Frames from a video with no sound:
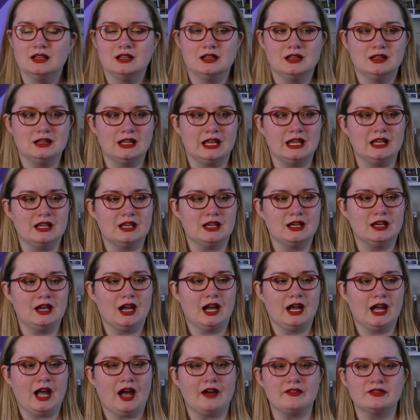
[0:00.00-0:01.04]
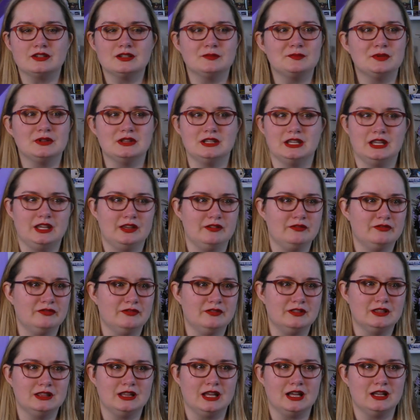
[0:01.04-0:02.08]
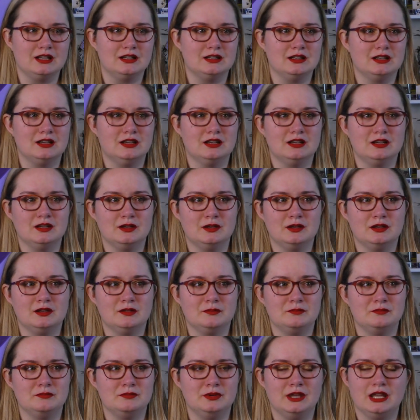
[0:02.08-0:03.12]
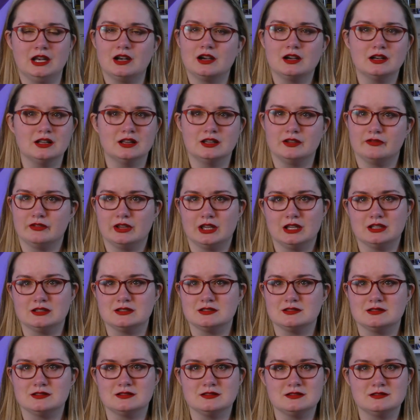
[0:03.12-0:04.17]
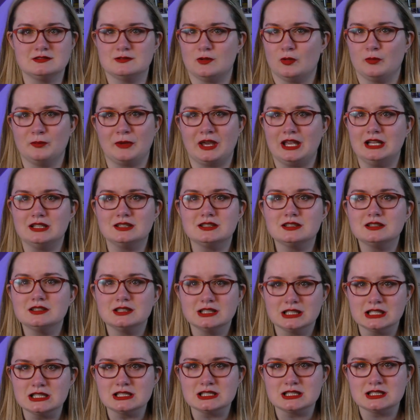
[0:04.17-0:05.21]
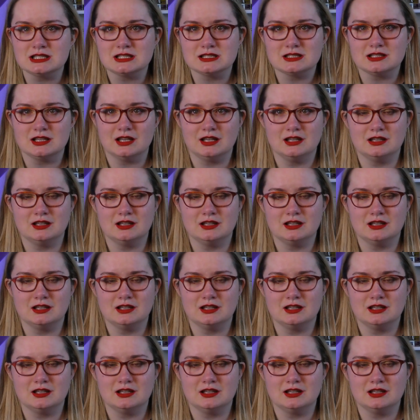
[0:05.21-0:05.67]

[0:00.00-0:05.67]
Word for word: Like, I have to believe that Peter and Olivia's soulmateness